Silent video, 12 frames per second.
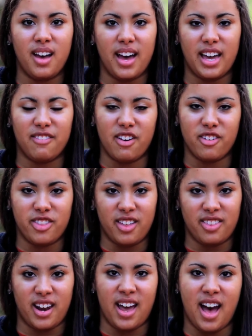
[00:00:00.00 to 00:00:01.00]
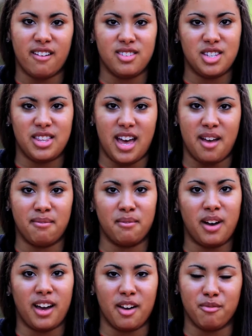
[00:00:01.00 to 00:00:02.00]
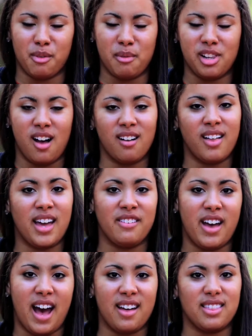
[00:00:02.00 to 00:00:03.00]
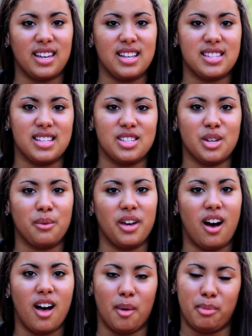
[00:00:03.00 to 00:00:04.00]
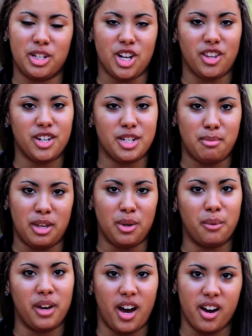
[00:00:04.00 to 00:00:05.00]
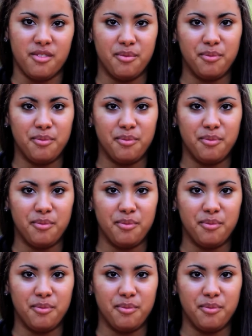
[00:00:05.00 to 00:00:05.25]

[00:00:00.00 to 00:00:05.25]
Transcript: I give everything that I have to them. I come from a long line of athletes and so we all help each other to be who we are.